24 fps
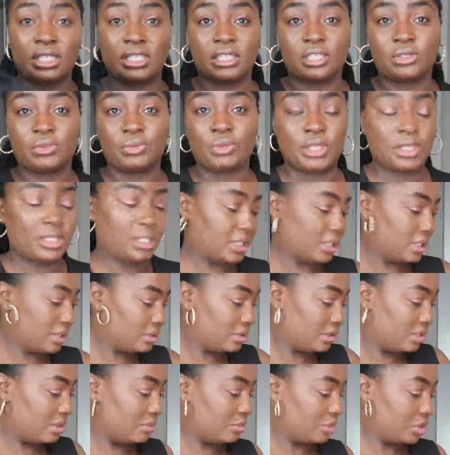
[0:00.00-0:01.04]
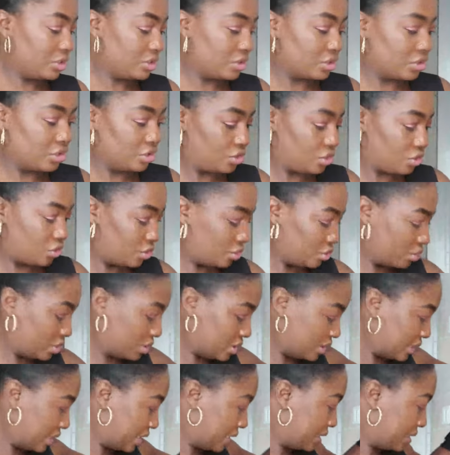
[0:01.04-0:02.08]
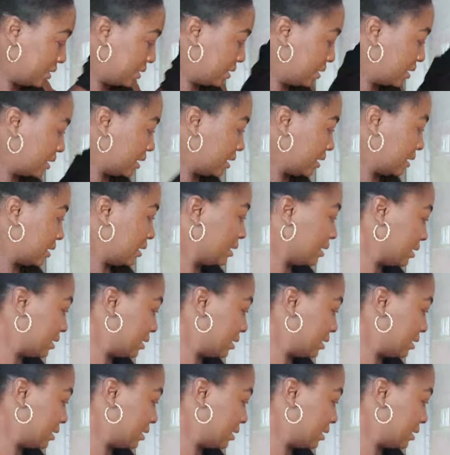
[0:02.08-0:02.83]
this with this, so let me just show you the next thing.